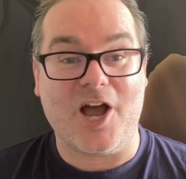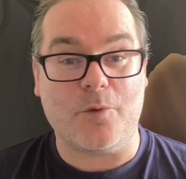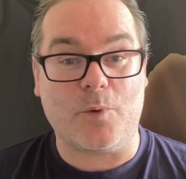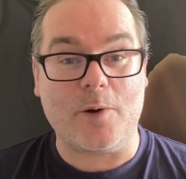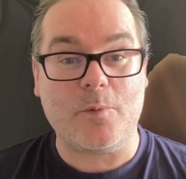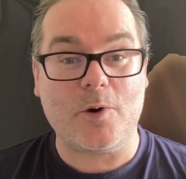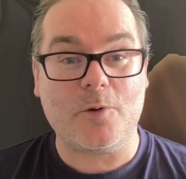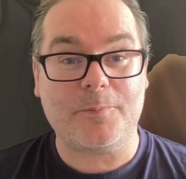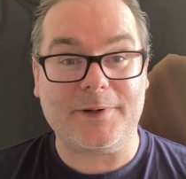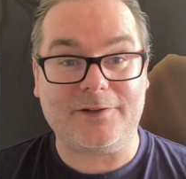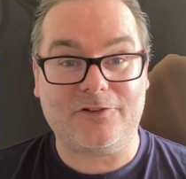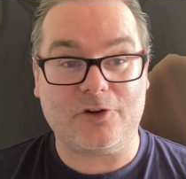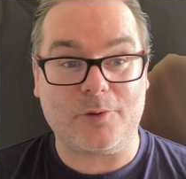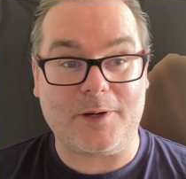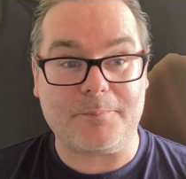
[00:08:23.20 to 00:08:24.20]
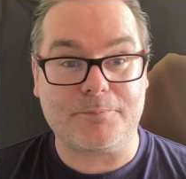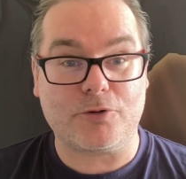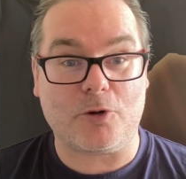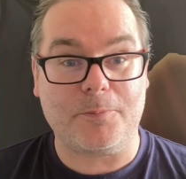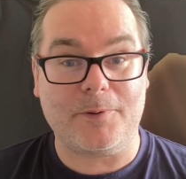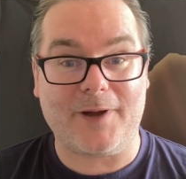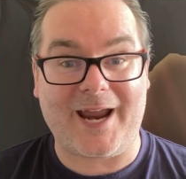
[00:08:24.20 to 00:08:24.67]
We will be doing
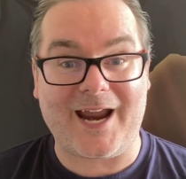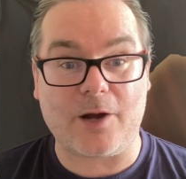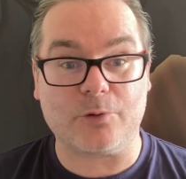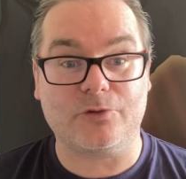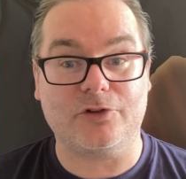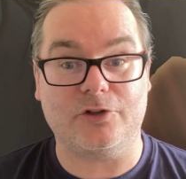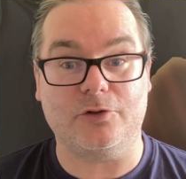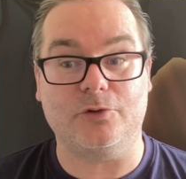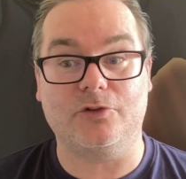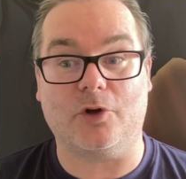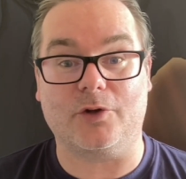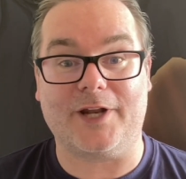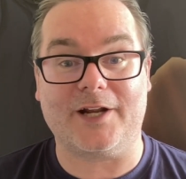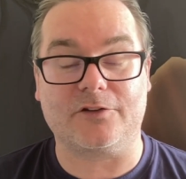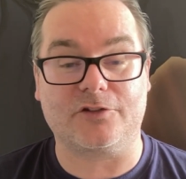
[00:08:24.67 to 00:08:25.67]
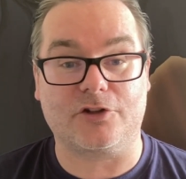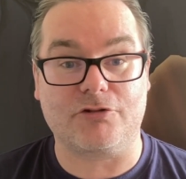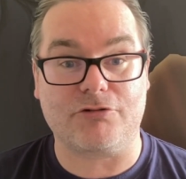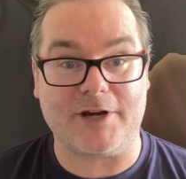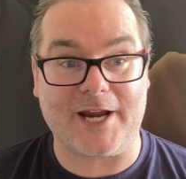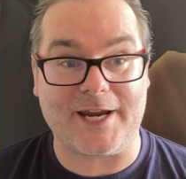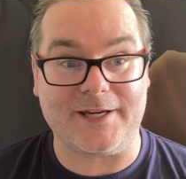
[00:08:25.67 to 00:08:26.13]
proper how-tos on how to
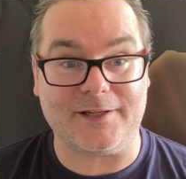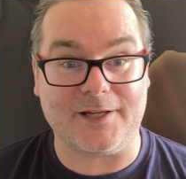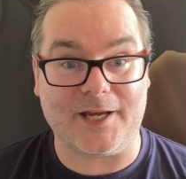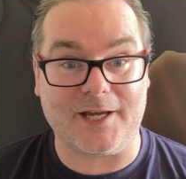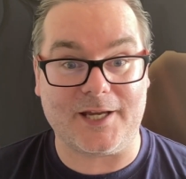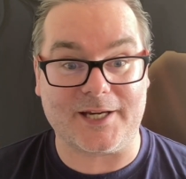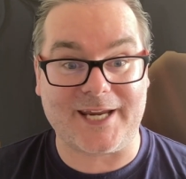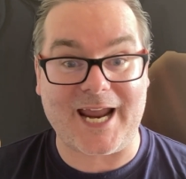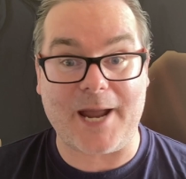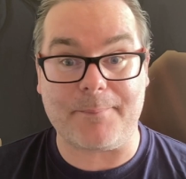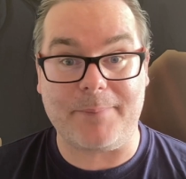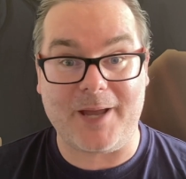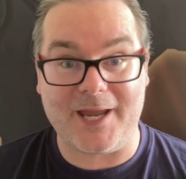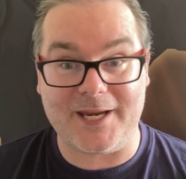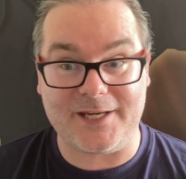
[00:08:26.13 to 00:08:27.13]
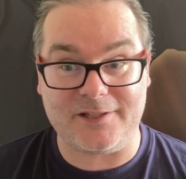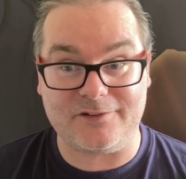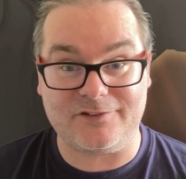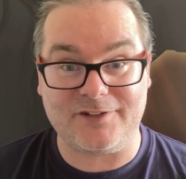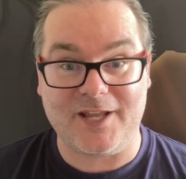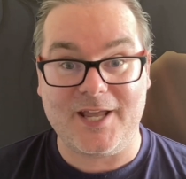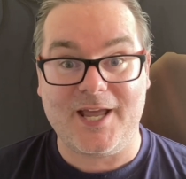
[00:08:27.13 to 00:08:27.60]
create
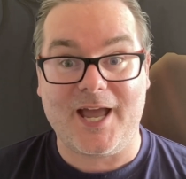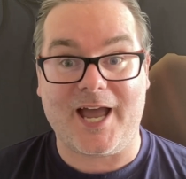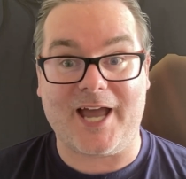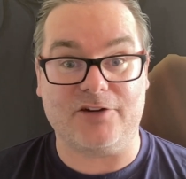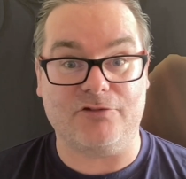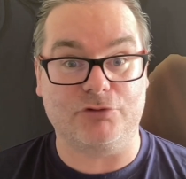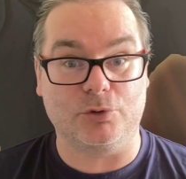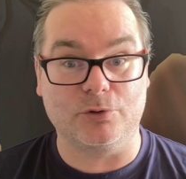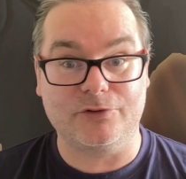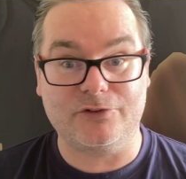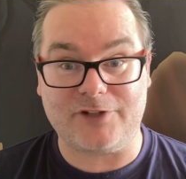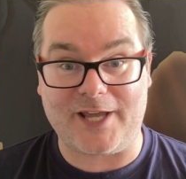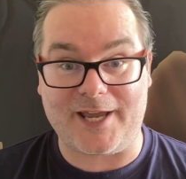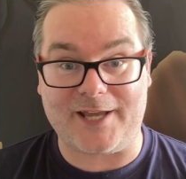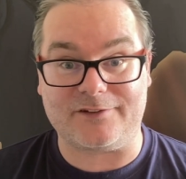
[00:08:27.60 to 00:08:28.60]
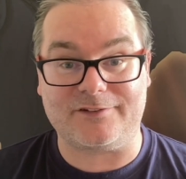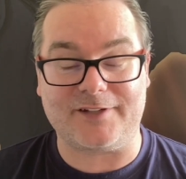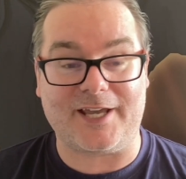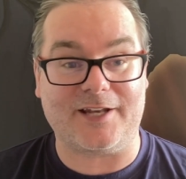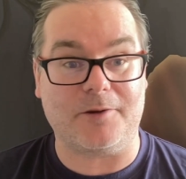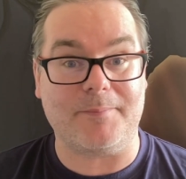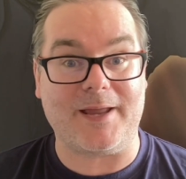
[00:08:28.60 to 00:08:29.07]
campaigns and rule
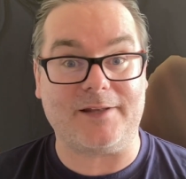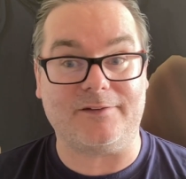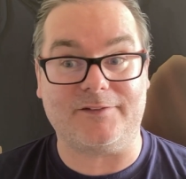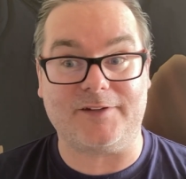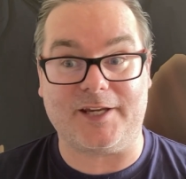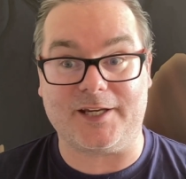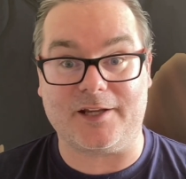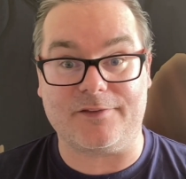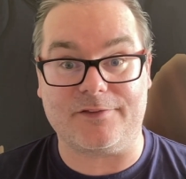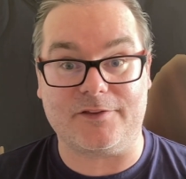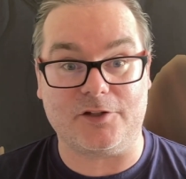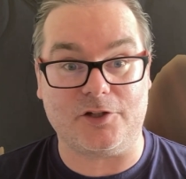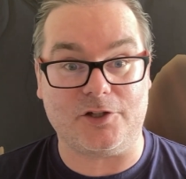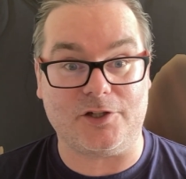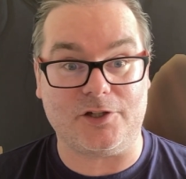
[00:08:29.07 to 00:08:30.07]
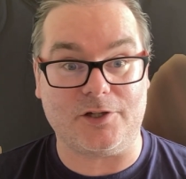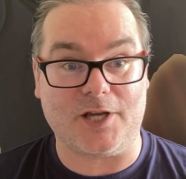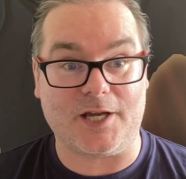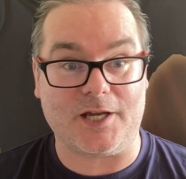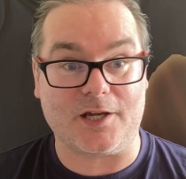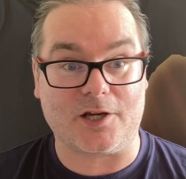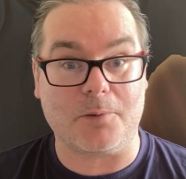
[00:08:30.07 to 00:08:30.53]
sets and amending
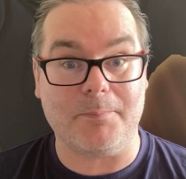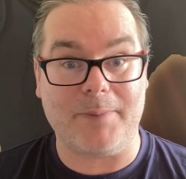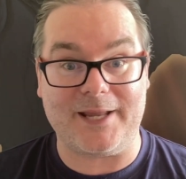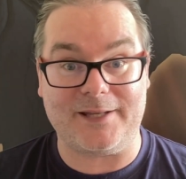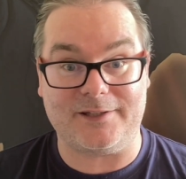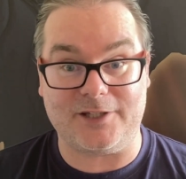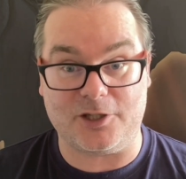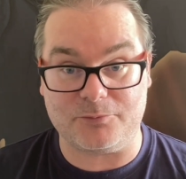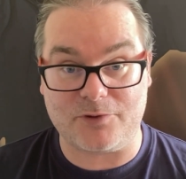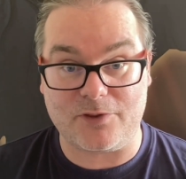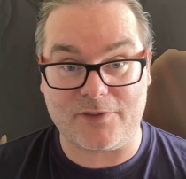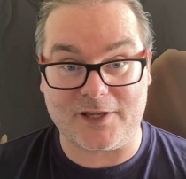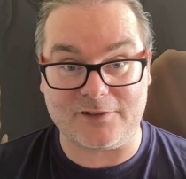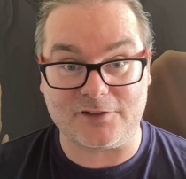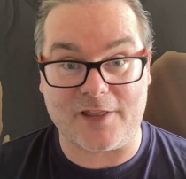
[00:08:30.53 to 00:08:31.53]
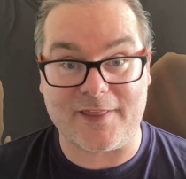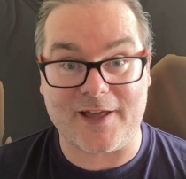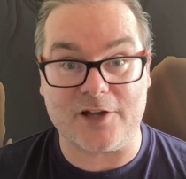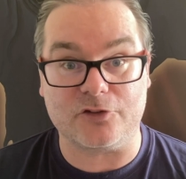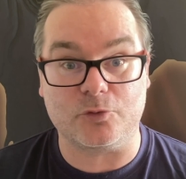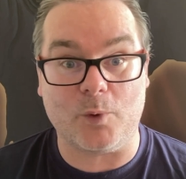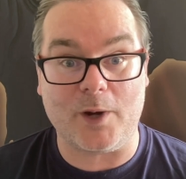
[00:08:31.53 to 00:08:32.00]
the compendiums and things like
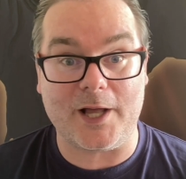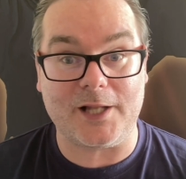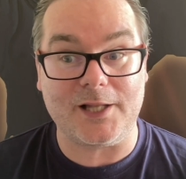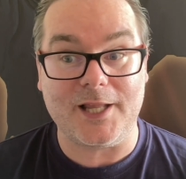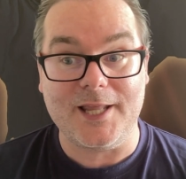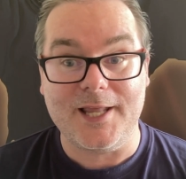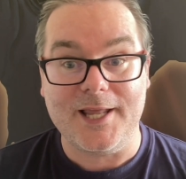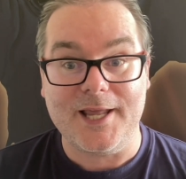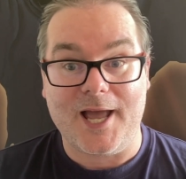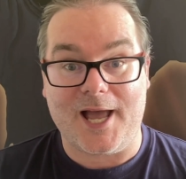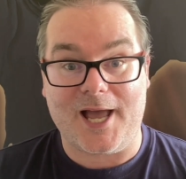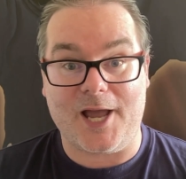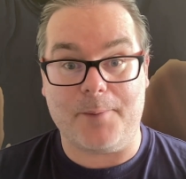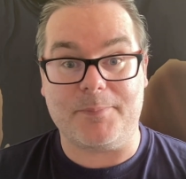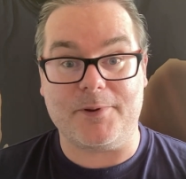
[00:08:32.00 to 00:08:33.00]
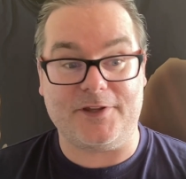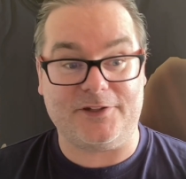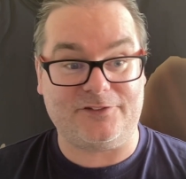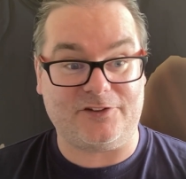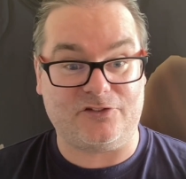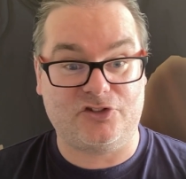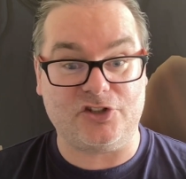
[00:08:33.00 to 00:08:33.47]
that as well. But
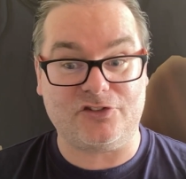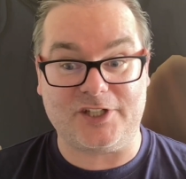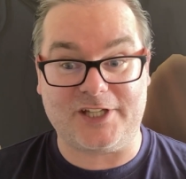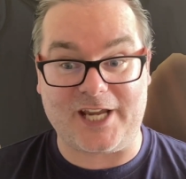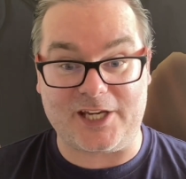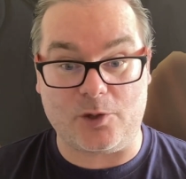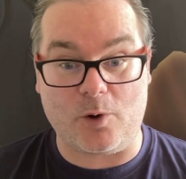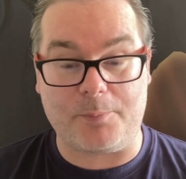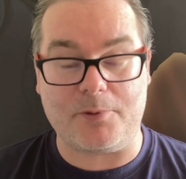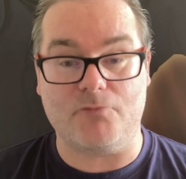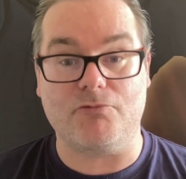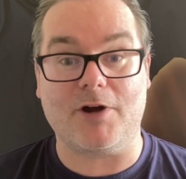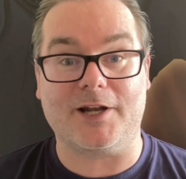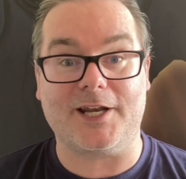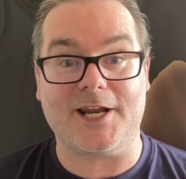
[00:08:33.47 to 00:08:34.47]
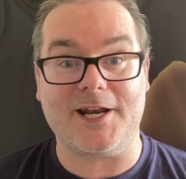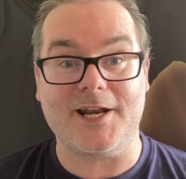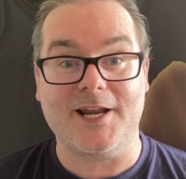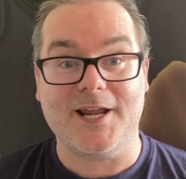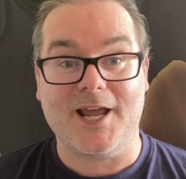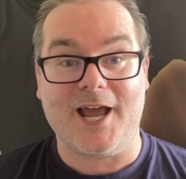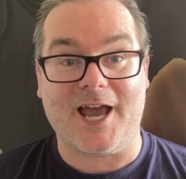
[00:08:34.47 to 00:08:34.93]
this is just to get you up and running,
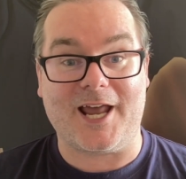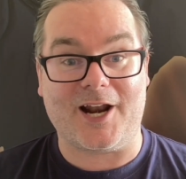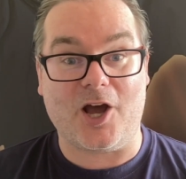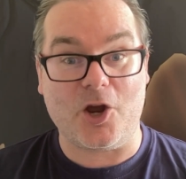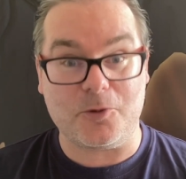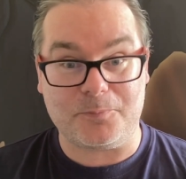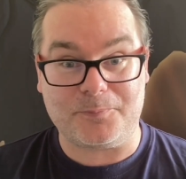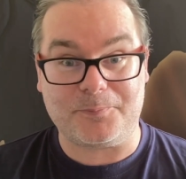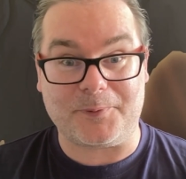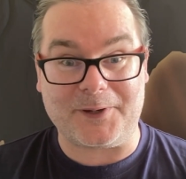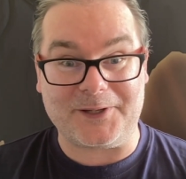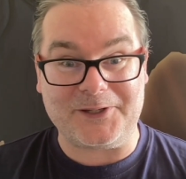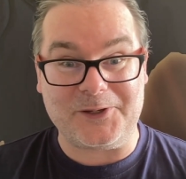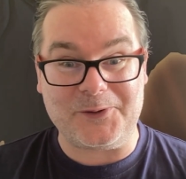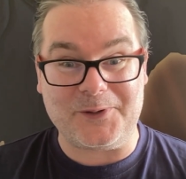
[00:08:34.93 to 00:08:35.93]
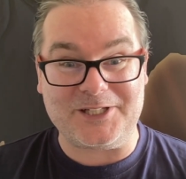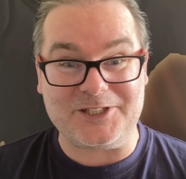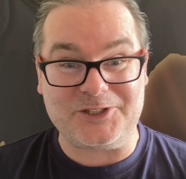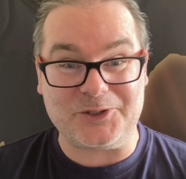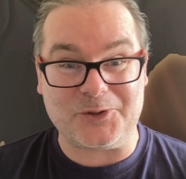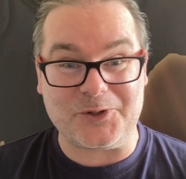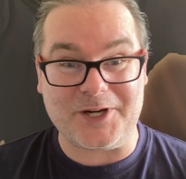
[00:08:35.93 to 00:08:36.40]
and I hope you
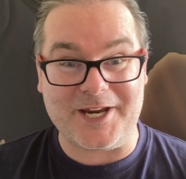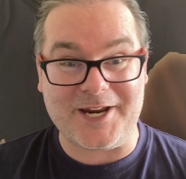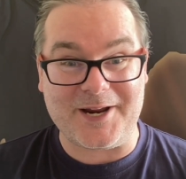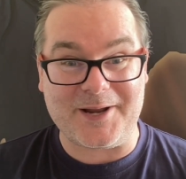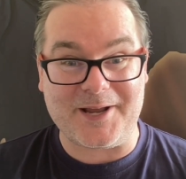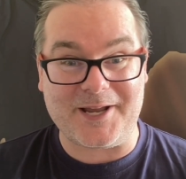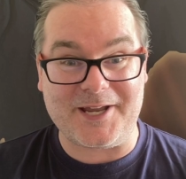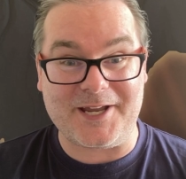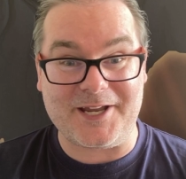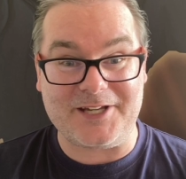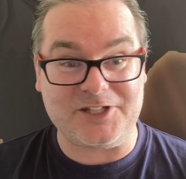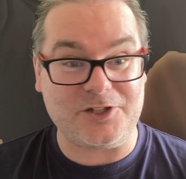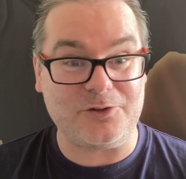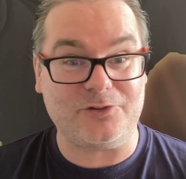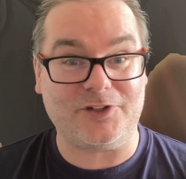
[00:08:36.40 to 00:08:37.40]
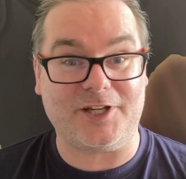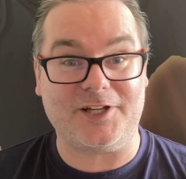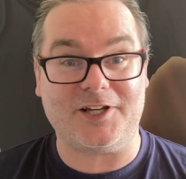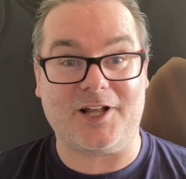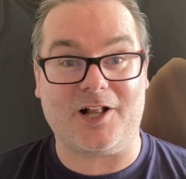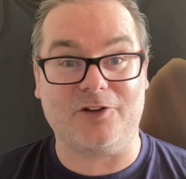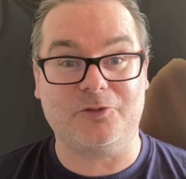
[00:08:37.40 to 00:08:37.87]
enjoy
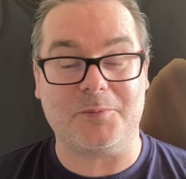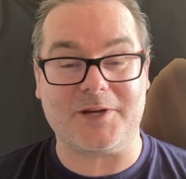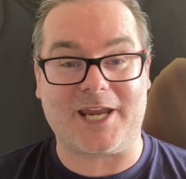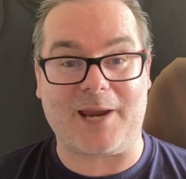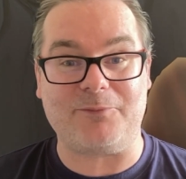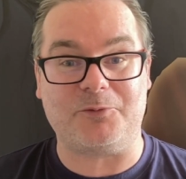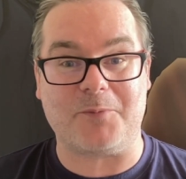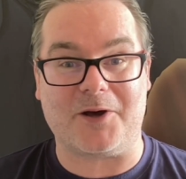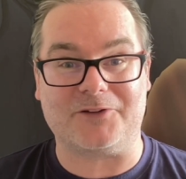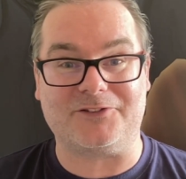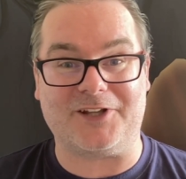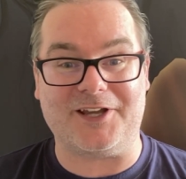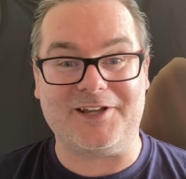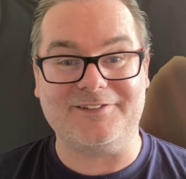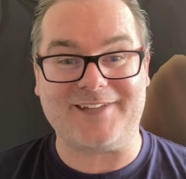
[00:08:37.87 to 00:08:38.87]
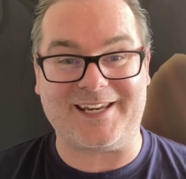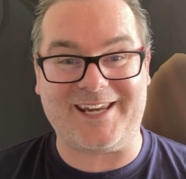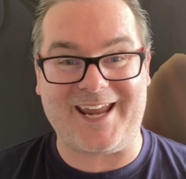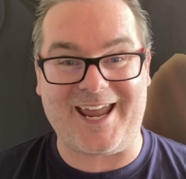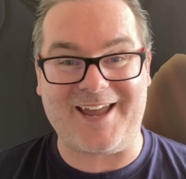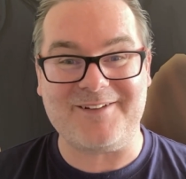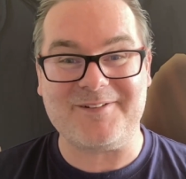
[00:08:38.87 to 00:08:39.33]
using Ultimate Games Master. Take
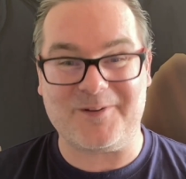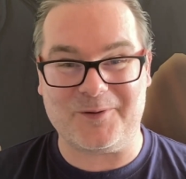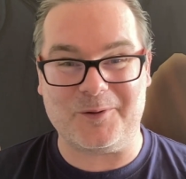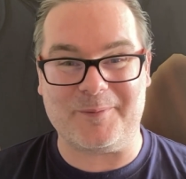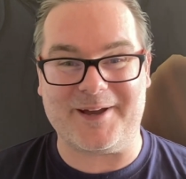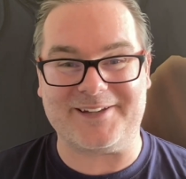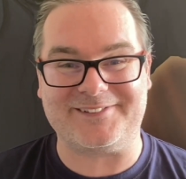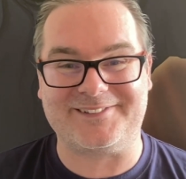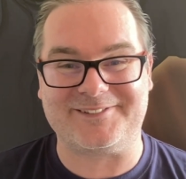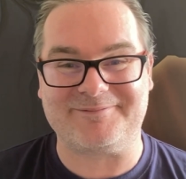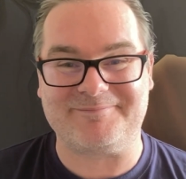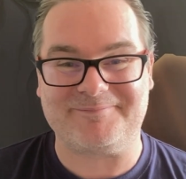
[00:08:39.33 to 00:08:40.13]
care, all the best.